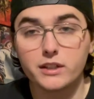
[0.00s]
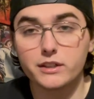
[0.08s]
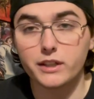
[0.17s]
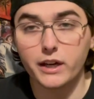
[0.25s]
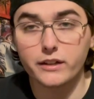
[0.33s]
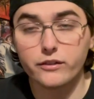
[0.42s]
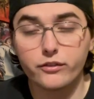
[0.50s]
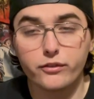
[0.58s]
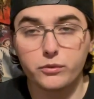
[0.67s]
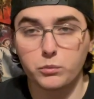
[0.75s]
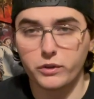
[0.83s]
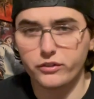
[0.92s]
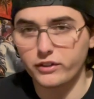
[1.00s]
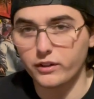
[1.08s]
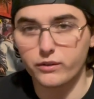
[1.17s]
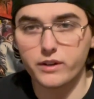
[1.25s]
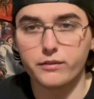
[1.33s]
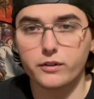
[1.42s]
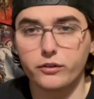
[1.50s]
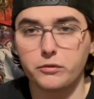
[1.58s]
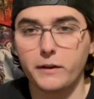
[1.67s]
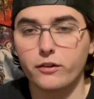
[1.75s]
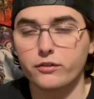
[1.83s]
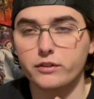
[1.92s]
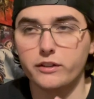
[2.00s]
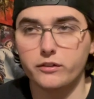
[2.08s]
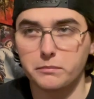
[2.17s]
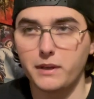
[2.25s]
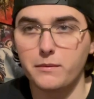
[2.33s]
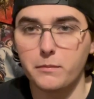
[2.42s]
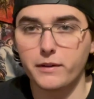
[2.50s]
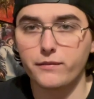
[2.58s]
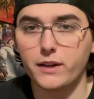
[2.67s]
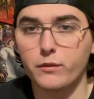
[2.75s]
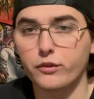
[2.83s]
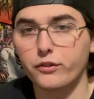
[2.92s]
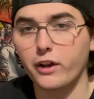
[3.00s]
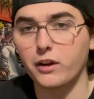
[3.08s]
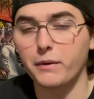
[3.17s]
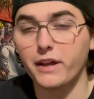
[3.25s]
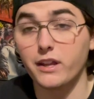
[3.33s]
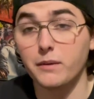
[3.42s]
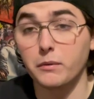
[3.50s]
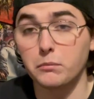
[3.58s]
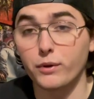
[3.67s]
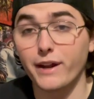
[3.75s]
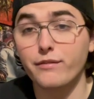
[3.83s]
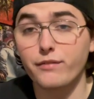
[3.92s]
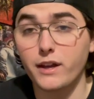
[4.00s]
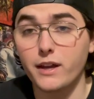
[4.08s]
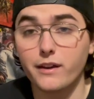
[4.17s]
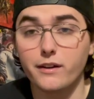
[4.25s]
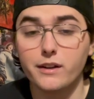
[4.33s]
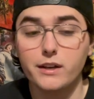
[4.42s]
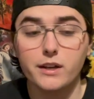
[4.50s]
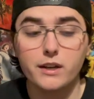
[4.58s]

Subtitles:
Guts, Whiskey River especially is maybe my favorite song by them, and Bread Fan,